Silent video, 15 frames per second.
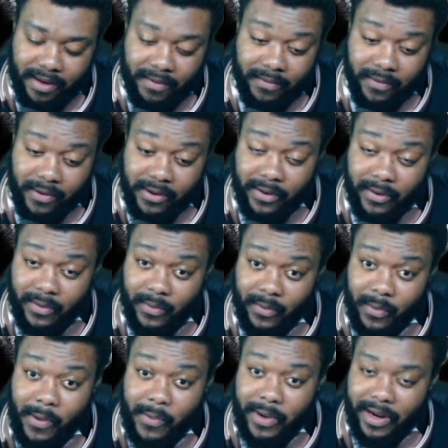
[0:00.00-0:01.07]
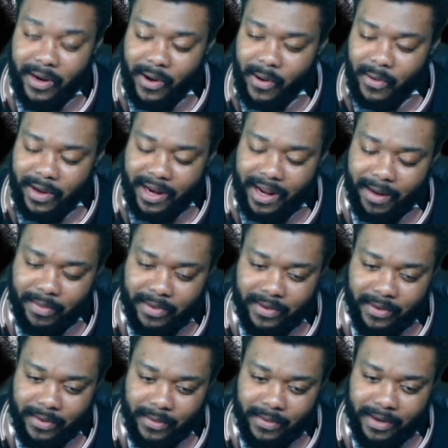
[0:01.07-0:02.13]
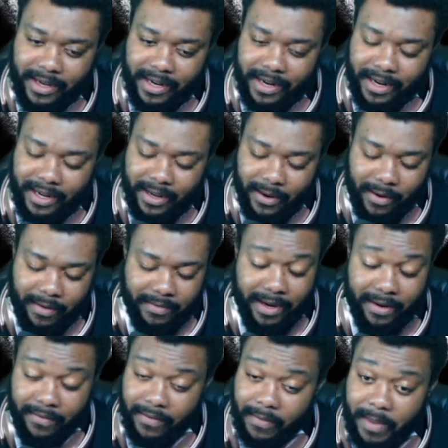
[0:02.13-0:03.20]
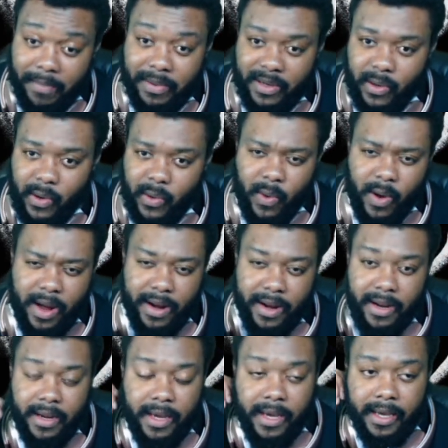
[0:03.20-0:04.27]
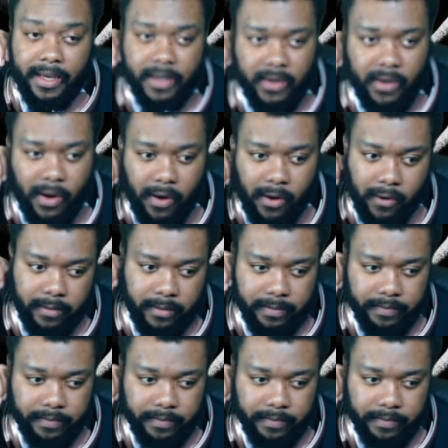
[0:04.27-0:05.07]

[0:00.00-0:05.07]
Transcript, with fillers: versus what we know in episode, in, you know what I'm saying, from episode one. So,